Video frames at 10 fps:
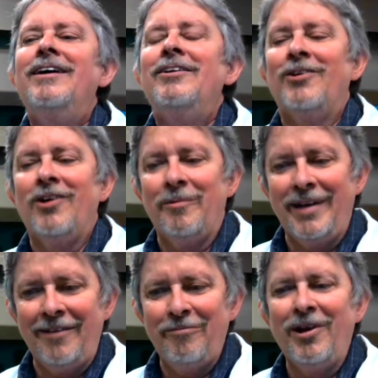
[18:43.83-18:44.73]
You're going to be
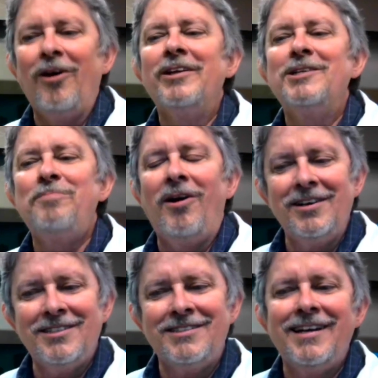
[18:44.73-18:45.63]
giving me all these
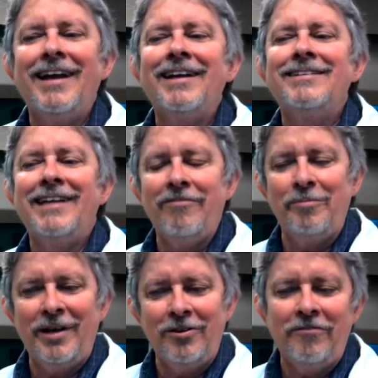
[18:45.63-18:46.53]
parts and giving
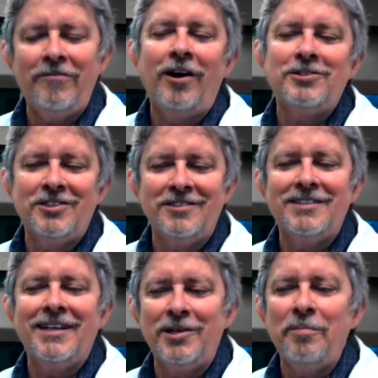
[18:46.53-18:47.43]
me their functions
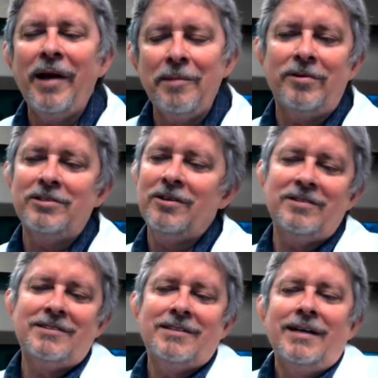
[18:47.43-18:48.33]
in the paper. So it's